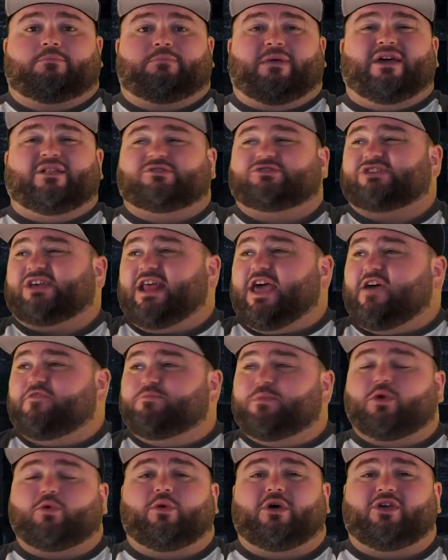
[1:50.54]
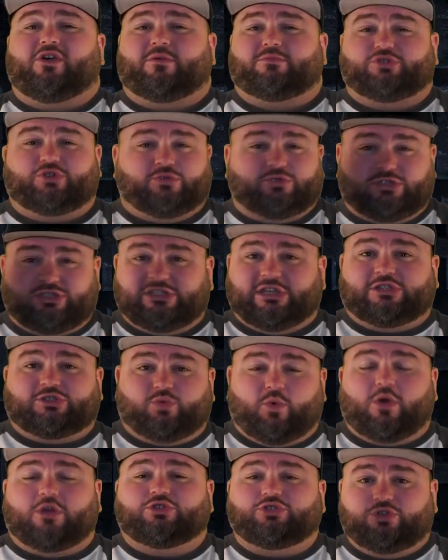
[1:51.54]
Baylor's going to have McWilliams, who's
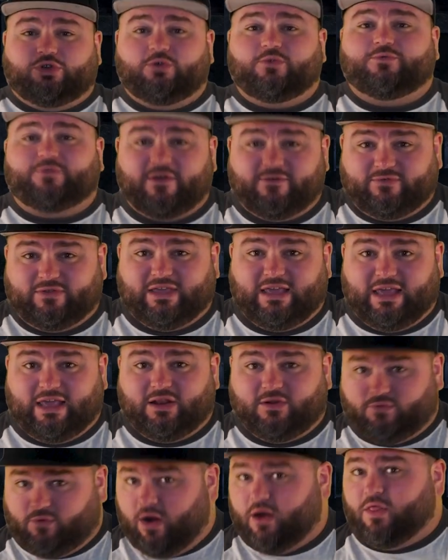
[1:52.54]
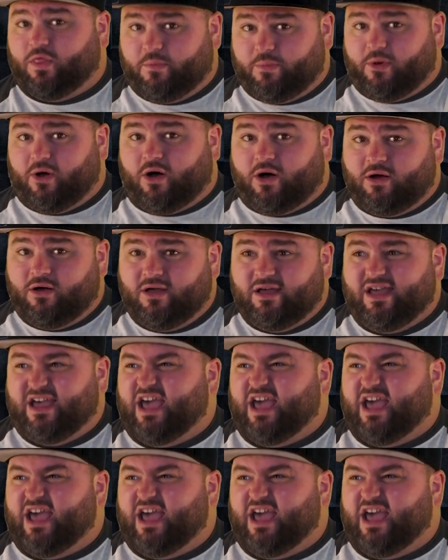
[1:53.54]
6'1", 215, running the ball.